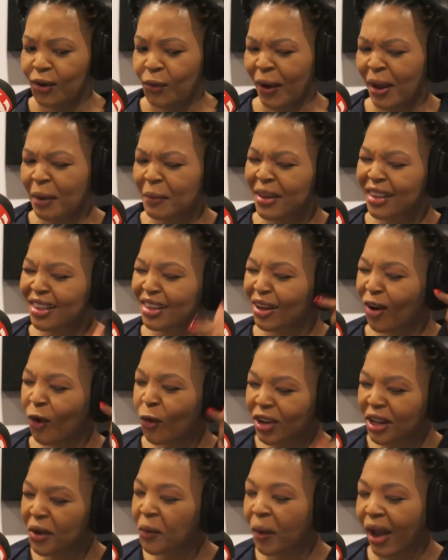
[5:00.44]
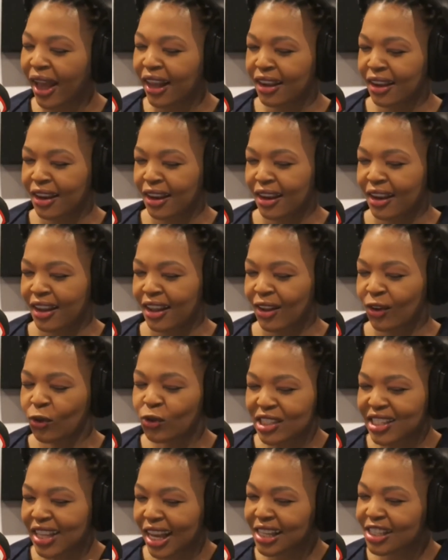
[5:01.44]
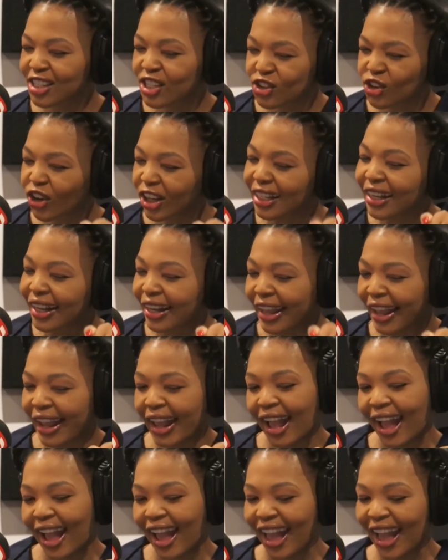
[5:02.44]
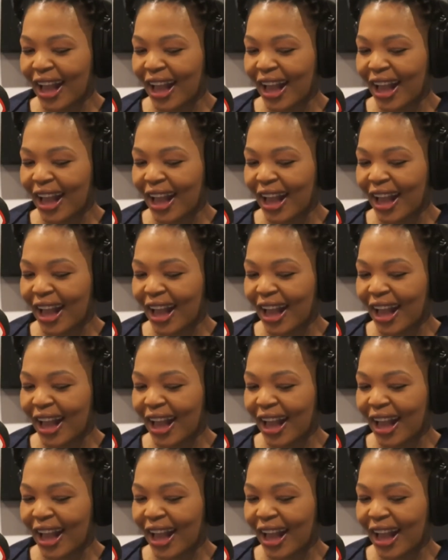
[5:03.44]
why am I the only one whose test is not clear?